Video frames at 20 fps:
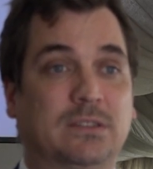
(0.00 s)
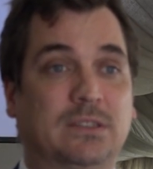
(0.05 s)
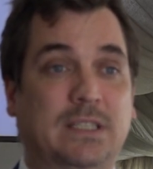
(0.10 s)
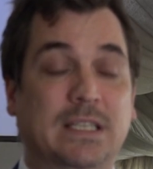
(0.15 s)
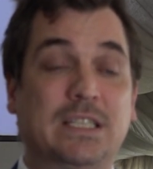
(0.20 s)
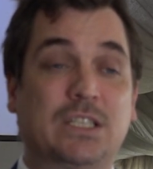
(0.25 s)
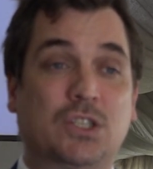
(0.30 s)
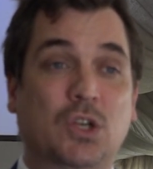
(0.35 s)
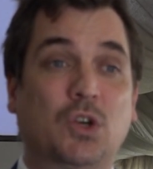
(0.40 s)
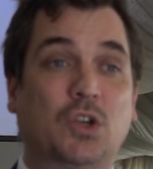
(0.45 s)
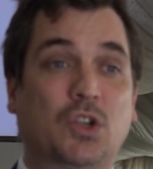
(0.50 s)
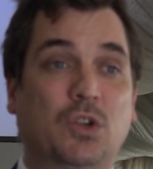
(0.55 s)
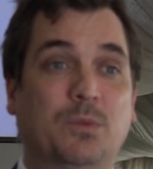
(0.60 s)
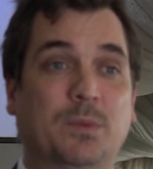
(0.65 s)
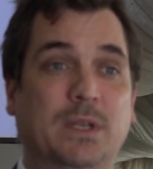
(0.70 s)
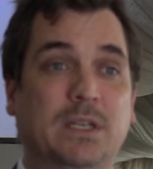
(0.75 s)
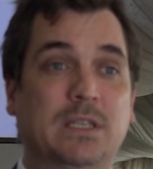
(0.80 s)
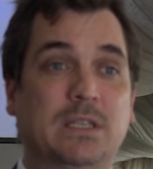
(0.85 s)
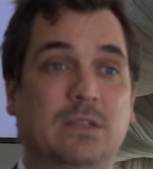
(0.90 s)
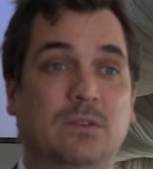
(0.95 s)
This
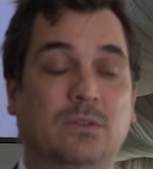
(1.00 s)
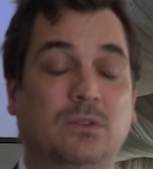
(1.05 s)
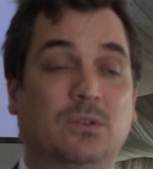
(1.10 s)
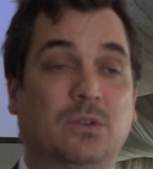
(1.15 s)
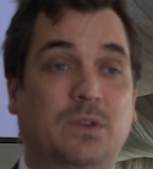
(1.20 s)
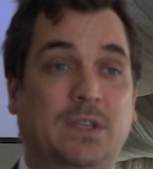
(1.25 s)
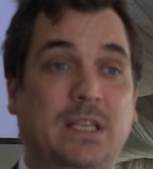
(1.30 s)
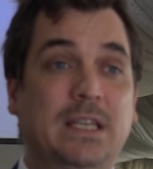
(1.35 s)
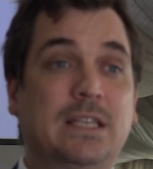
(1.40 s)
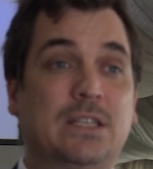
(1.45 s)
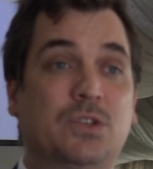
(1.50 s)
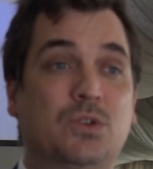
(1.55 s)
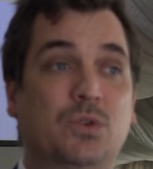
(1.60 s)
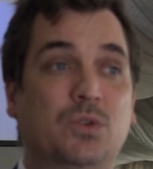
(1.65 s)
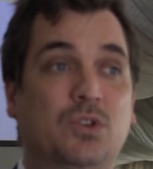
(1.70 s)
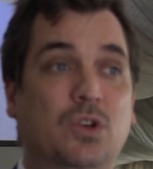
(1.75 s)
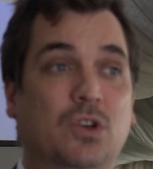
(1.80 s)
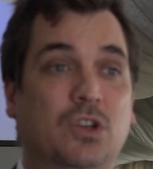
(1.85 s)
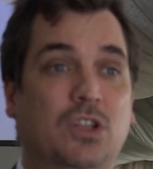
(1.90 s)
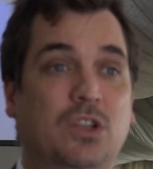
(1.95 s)
document, or these
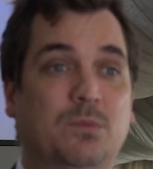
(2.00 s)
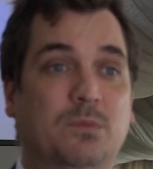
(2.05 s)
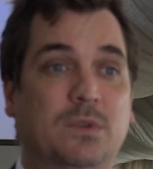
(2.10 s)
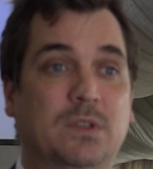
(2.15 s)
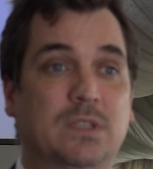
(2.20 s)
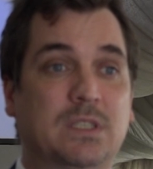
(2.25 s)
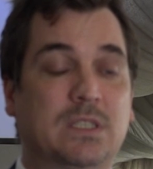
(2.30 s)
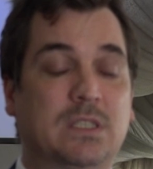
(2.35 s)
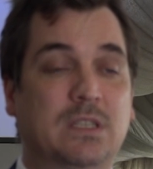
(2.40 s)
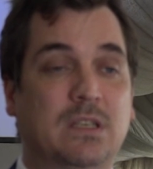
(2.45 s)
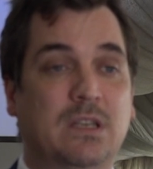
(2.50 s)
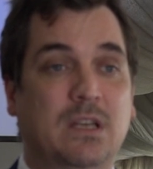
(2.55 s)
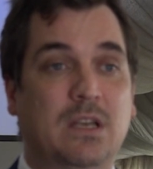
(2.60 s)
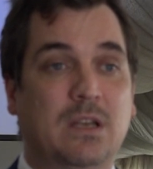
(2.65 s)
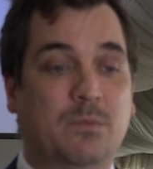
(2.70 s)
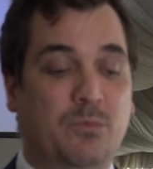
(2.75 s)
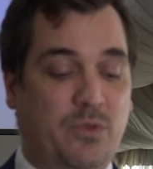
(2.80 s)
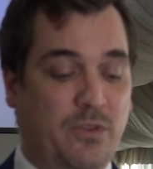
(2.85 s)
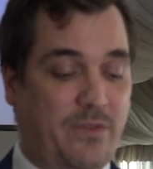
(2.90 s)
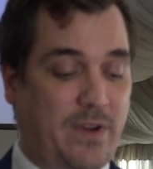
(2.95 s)
two documents,
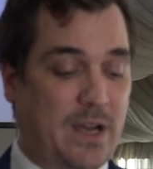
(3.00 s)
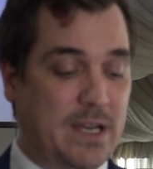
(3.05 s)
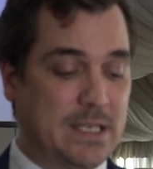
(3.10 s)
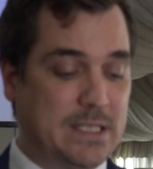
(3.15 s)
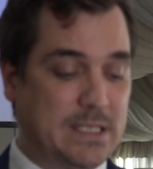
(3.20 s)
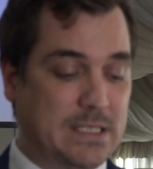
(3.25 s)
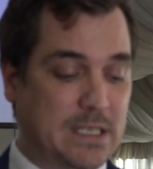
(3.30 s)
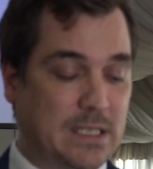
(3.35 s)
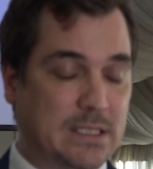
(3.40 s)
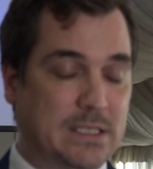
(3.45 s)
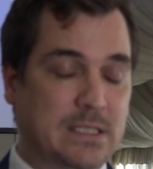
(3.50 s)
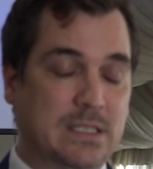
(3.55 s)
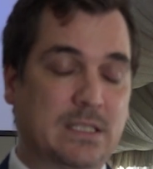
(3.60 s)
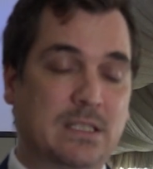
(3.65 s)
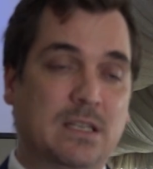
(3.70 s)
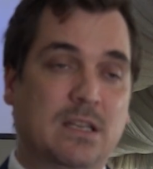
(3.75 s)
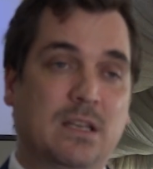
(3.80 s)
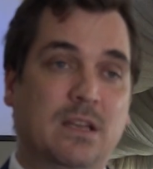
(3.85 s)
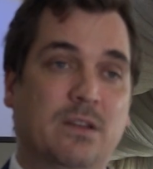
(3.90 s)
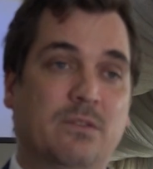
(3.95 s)
provides us
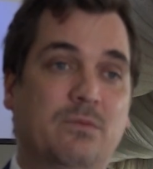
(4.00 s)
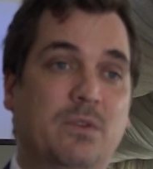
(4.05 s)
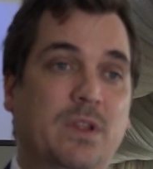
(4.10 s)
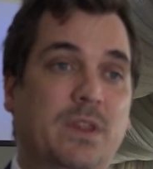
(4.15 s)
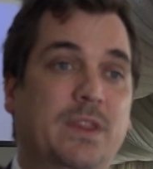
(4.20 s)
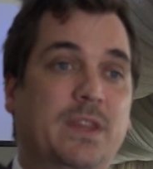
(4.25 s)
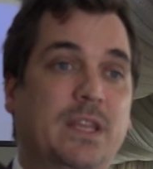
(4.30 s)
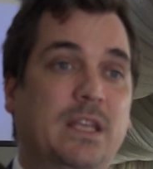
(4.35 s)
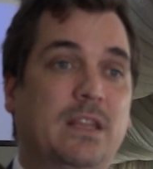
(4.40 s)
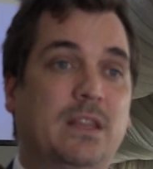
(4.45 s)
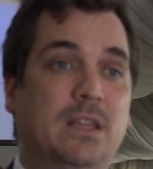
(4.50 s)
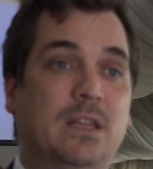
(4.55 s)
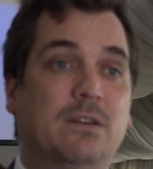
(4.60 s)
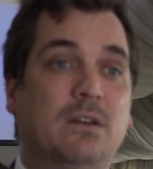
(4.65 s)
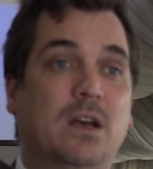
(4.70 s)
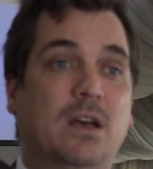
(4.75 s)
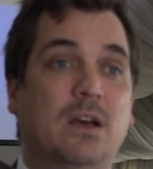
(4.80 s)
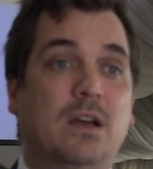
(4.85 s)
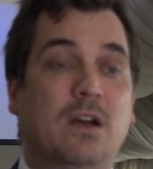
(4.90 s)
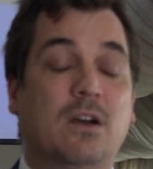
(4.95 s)
with
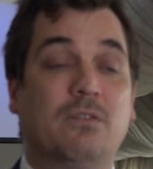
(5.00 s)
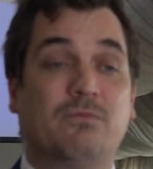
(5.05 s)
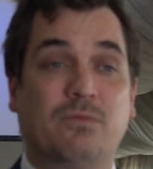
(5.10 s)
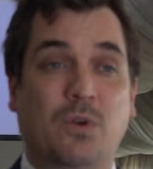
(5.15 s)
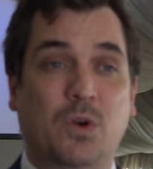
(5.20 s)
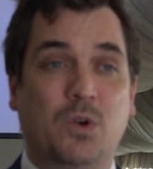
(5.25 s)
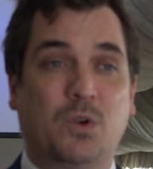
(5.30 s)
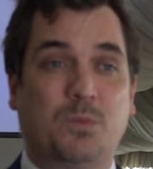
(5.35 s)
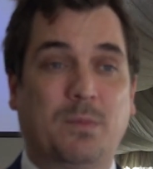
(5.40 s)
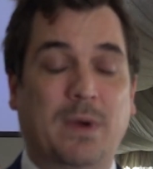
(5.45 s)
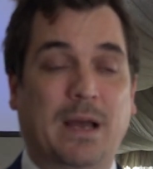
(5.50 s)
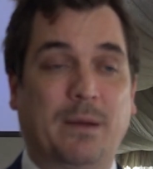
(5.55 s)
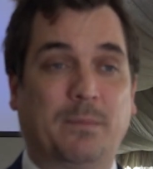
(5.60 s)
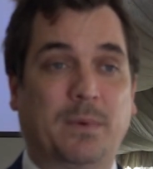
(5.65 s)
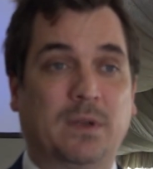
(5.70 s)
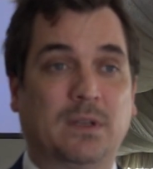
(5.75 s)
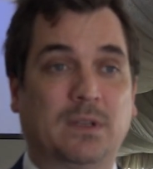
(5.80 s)
a roadmap